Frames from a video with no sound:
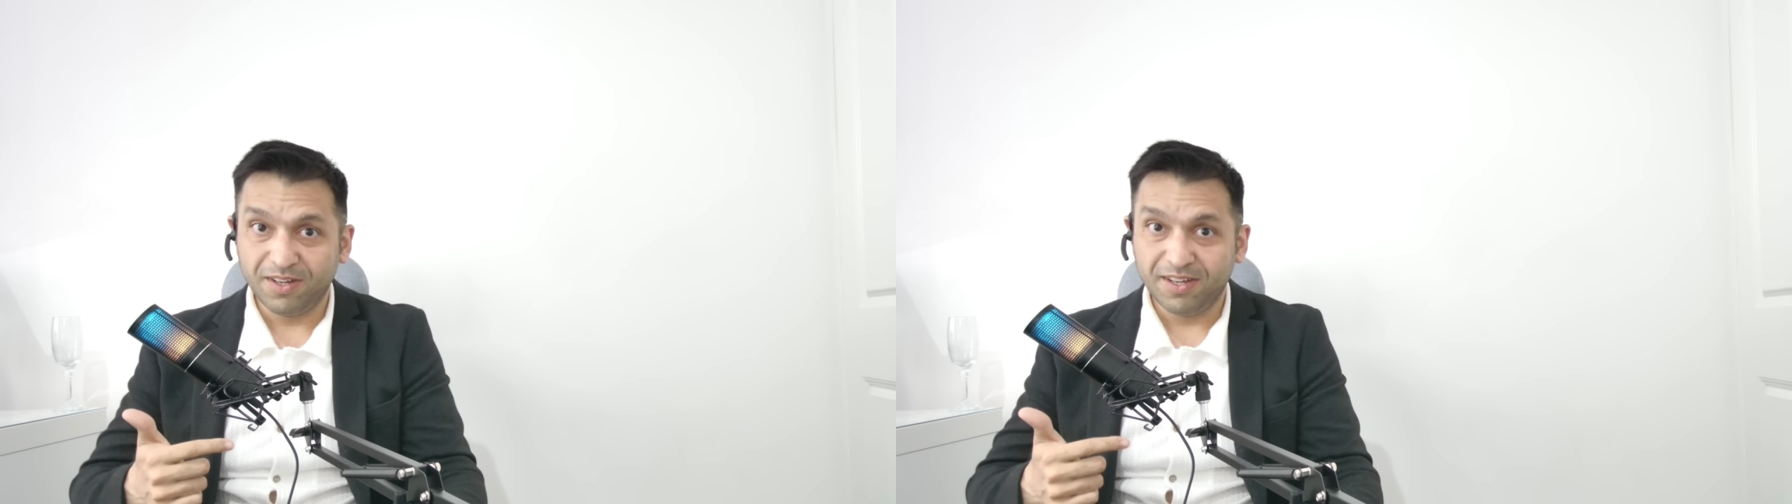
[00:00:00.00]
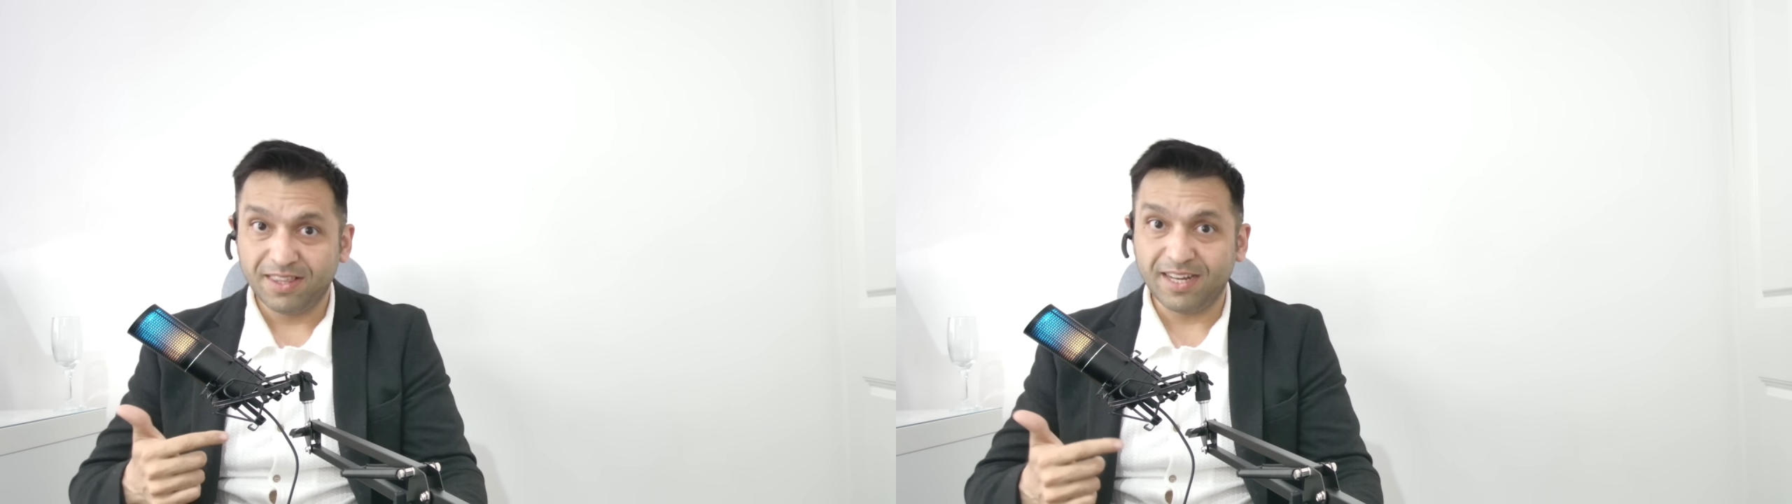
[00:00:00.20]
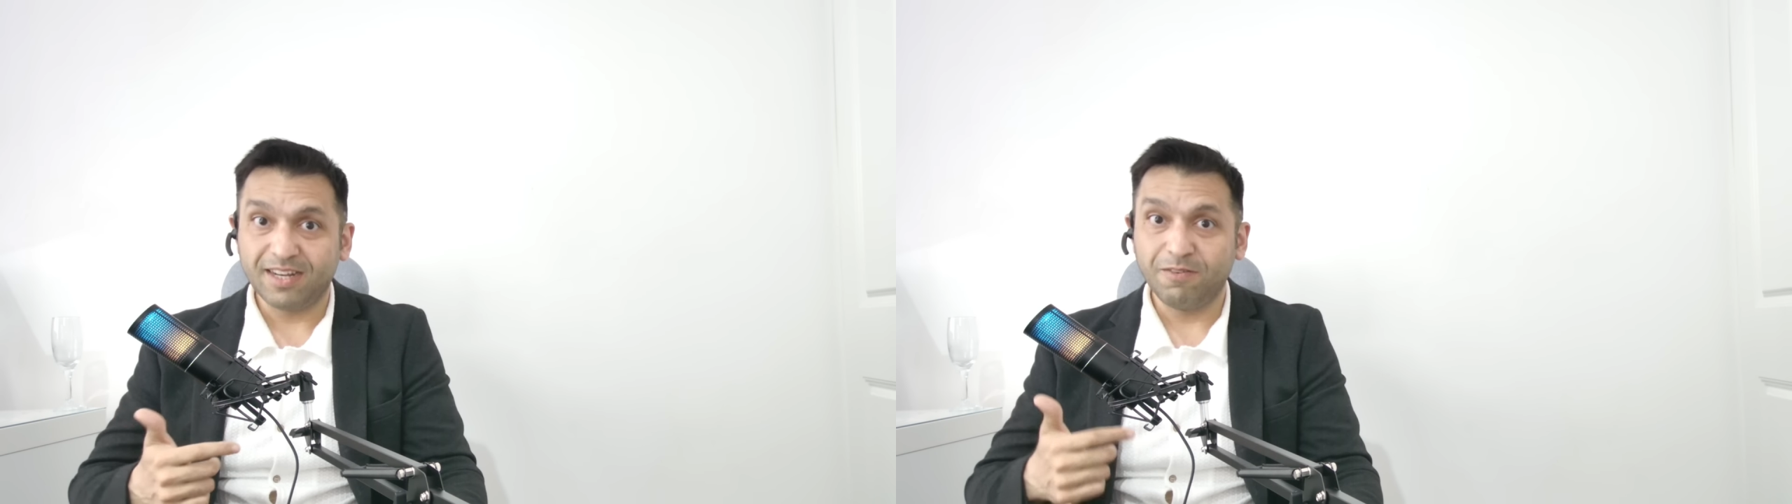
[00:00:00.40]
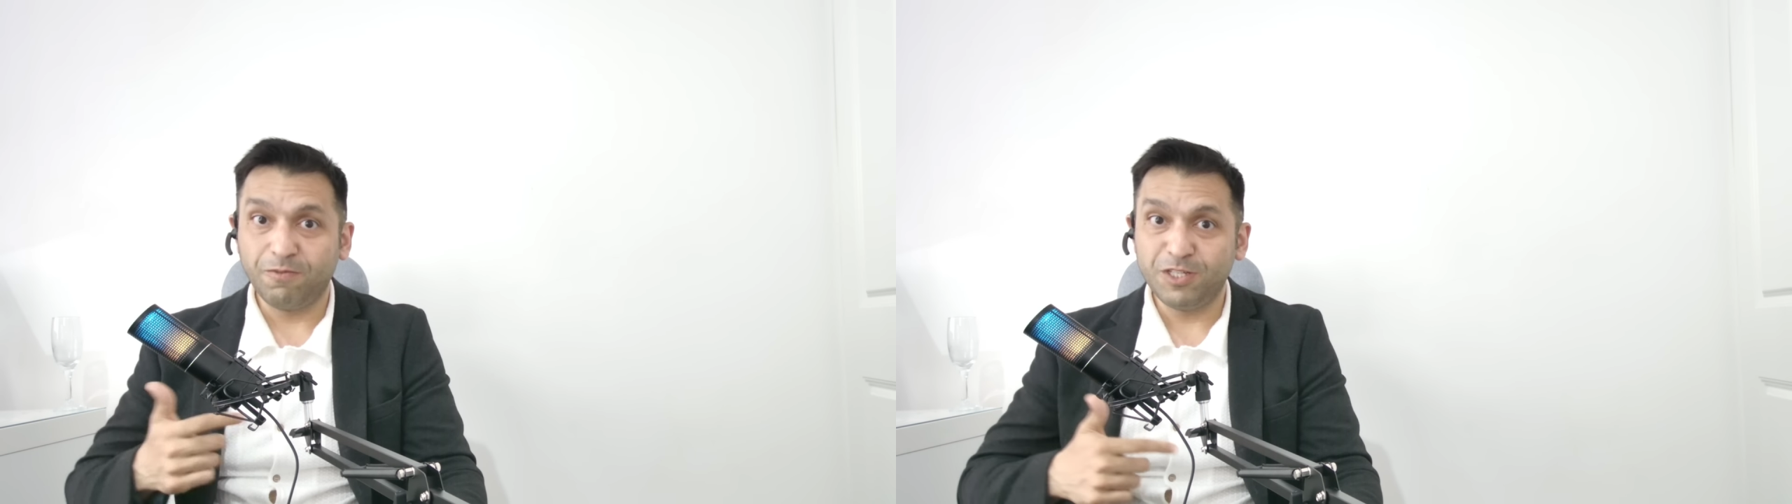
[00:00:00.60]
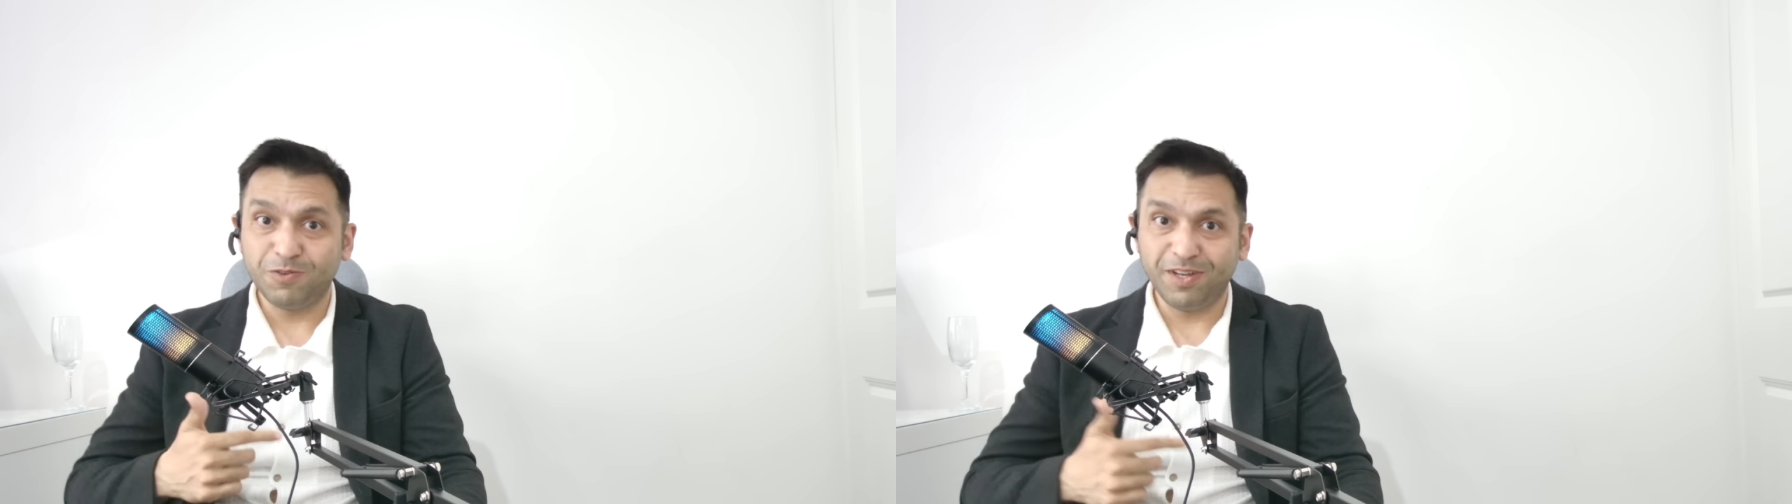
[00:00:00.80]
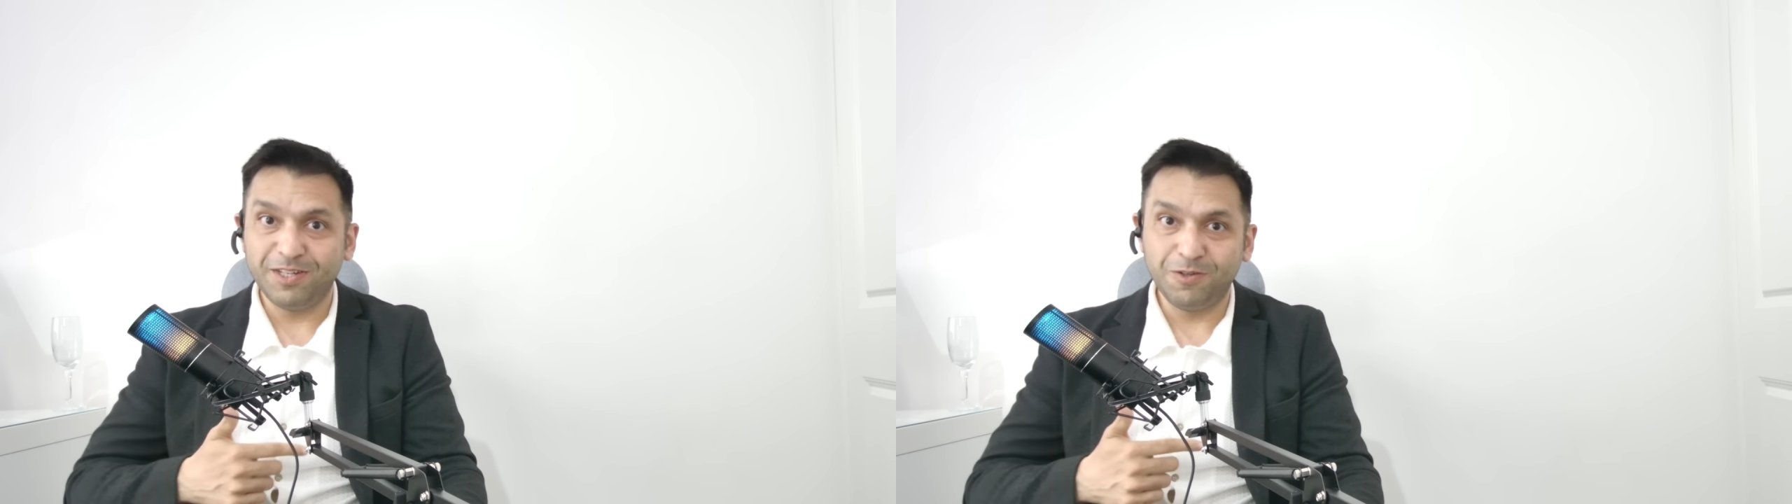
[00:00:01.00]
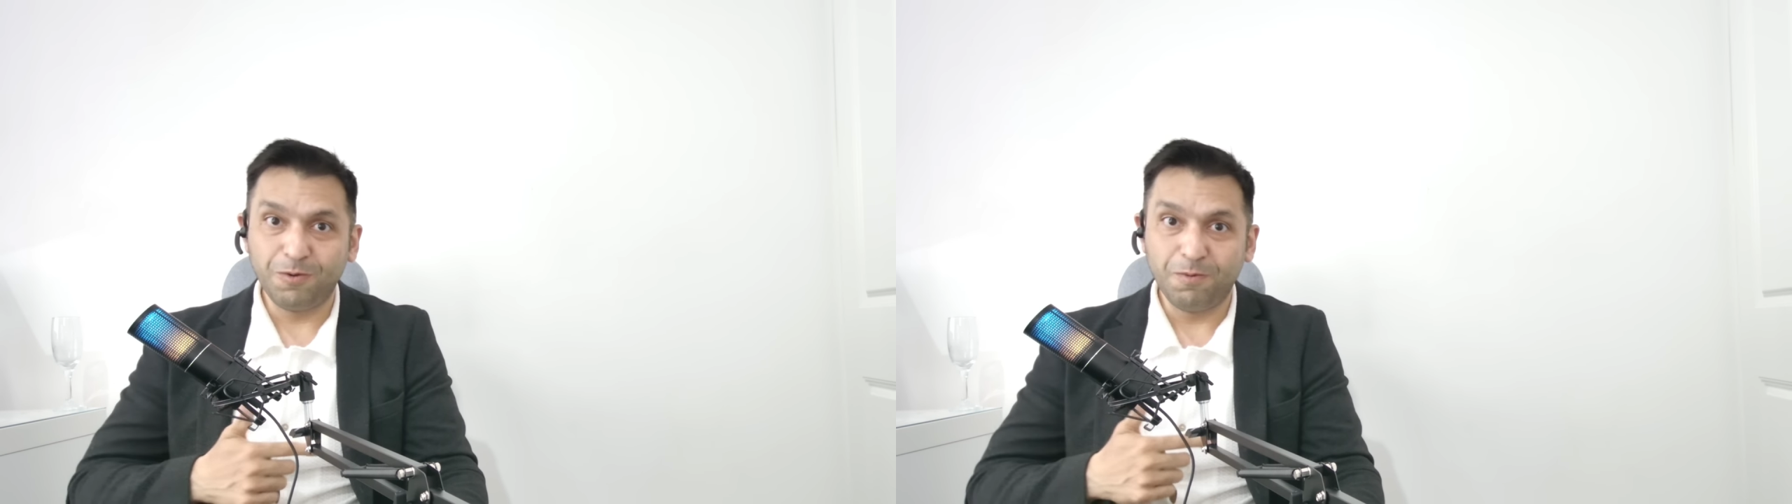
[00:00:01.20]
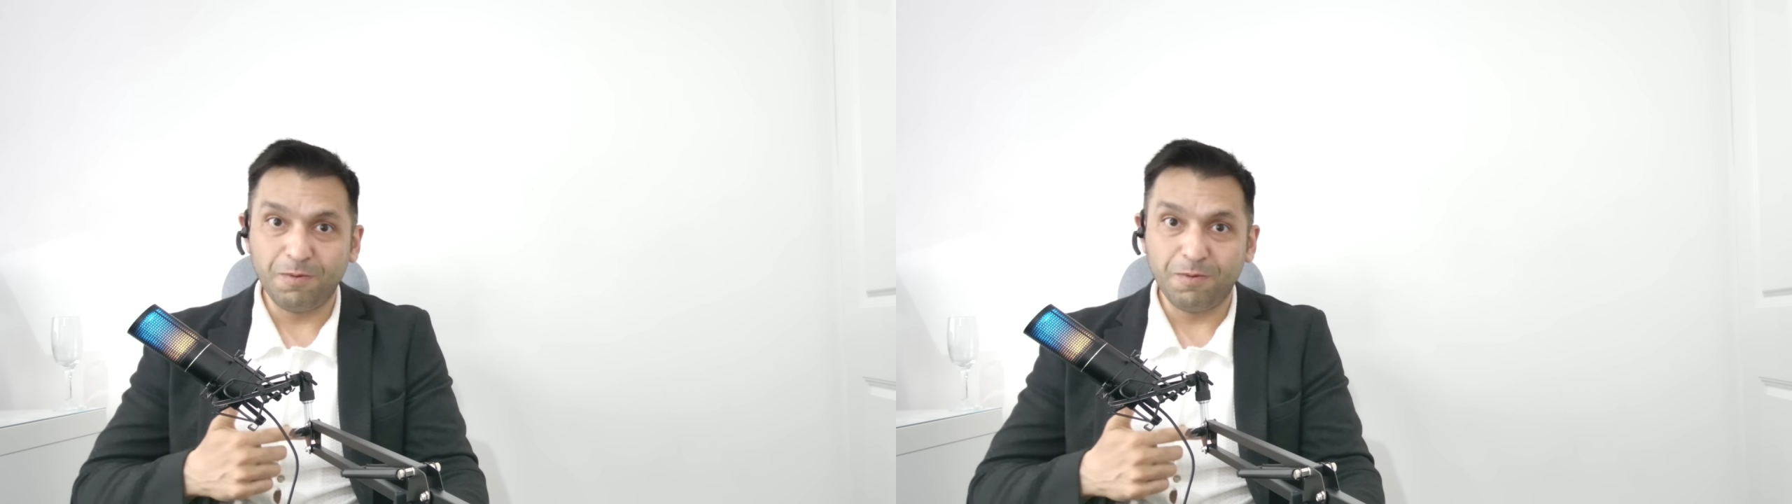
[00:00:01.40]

that which way you